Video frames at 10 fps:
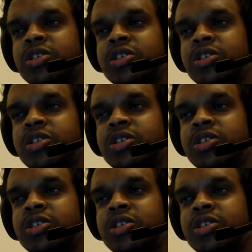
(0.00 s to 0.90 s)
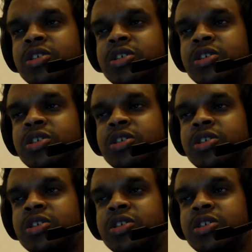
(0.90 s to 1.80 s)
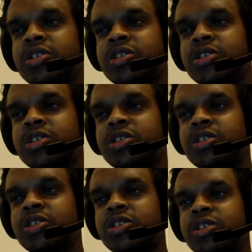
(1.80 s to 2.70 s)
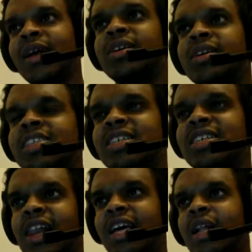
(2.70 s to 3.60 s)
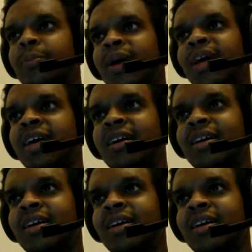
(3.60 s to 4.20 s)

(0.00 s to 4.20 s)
The oil prices might bring up production a little bit,